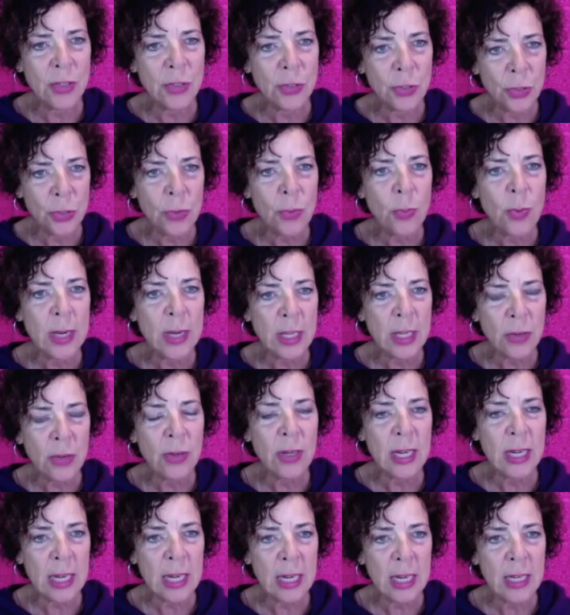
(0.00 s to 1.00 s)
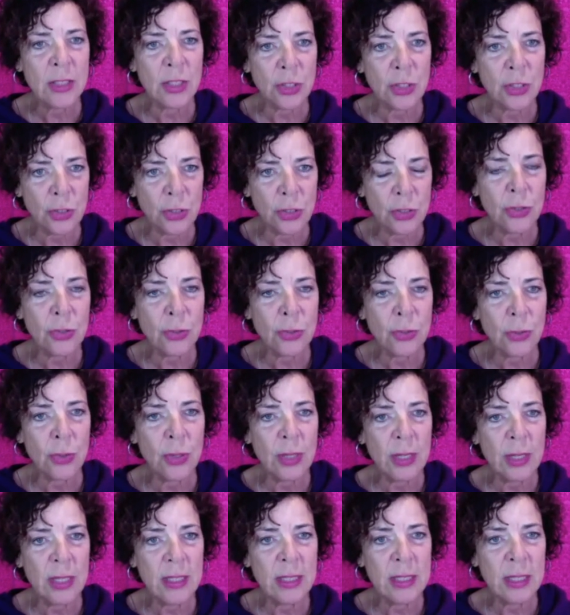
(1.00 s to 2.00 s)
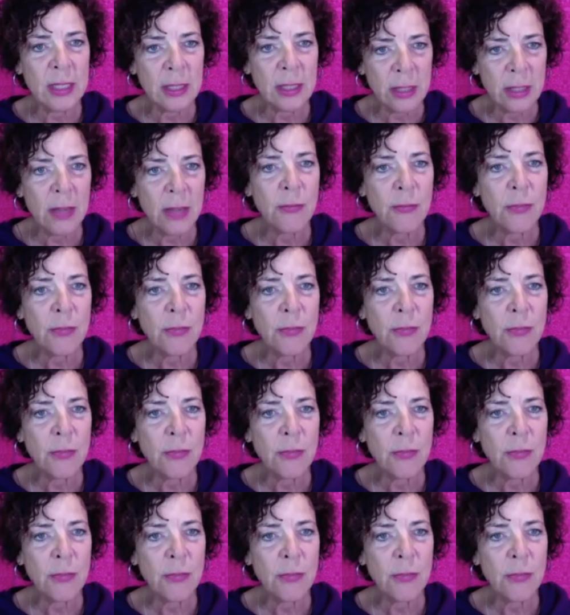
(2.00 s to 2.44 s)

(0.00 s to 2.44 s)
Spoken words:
Do what you need to do to live